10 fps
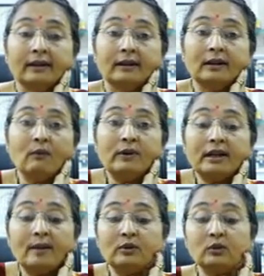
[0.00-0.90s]
Now we
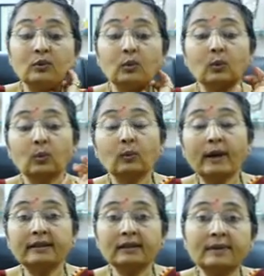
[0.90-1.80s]
come to
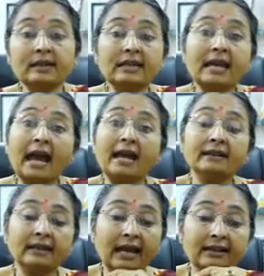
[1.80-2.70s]
vitamin D
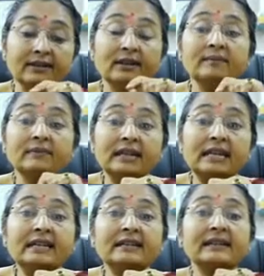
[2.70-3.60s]
and calcium
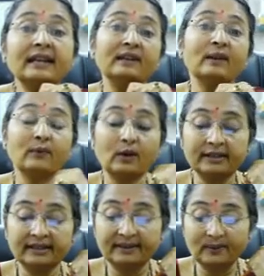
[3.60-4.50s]
needs in
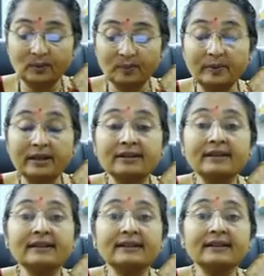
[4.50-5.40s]
nephrotic syndrome
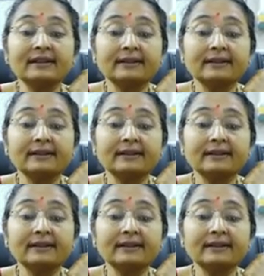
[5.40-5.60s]
patients.